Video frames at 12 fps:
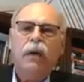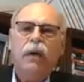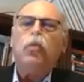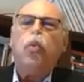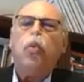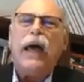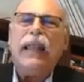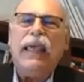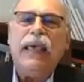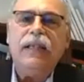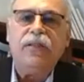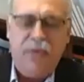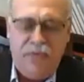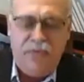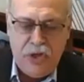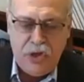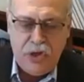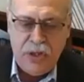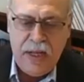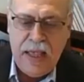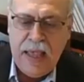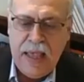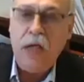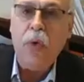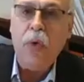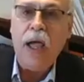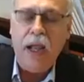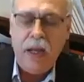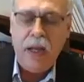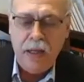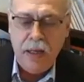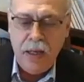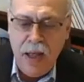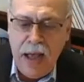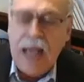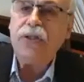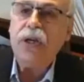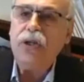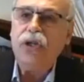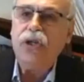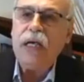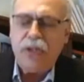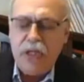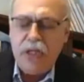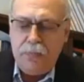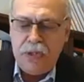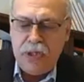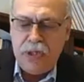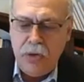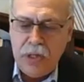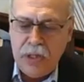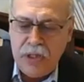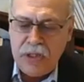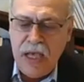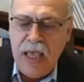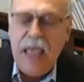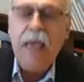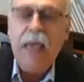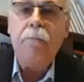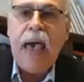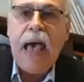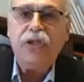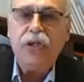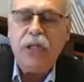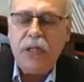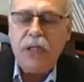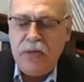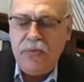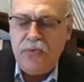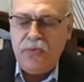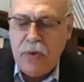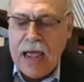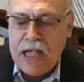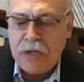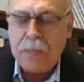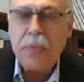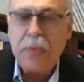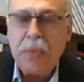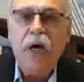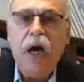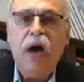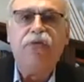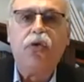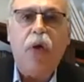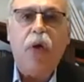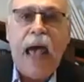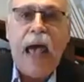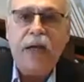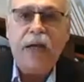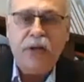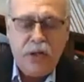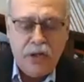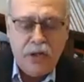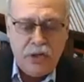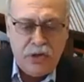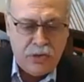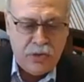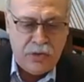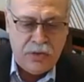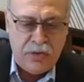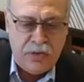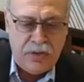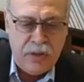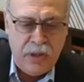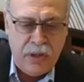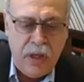But what is vision anyway? I suggest it betokens imaginative grasp of grand concerns.